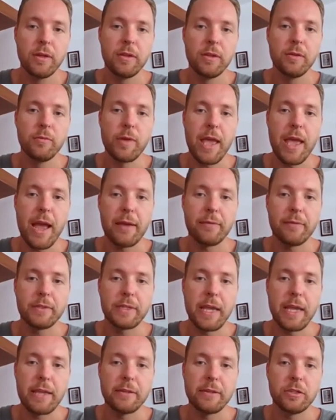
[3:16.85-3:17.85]
that we have
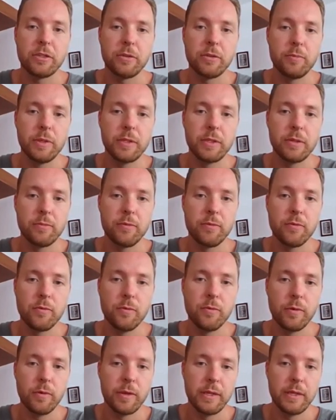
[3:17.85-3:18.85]
said should be
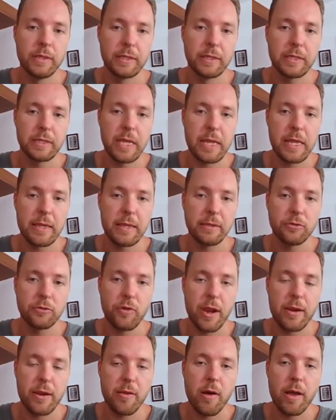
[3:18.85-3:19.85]
support with these ascending
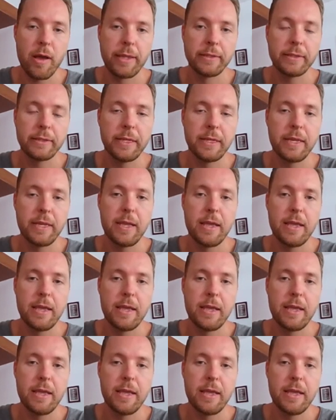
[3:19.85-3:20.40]
trend lines,